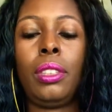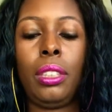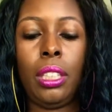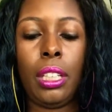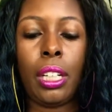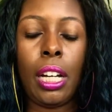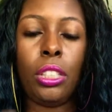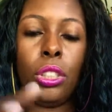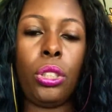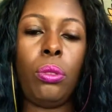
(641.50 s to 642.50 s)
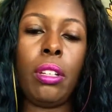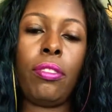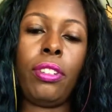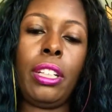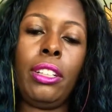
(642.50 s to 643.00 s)
And I got 2 that
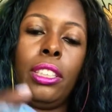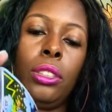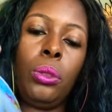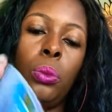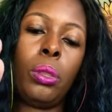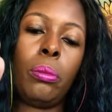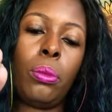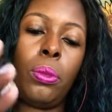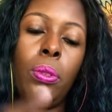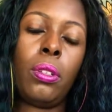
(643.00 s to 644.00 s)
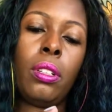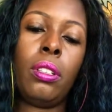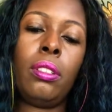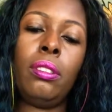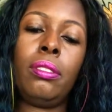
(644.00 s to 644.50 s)
fell out. Let's do one
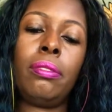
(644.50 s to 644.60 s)
more.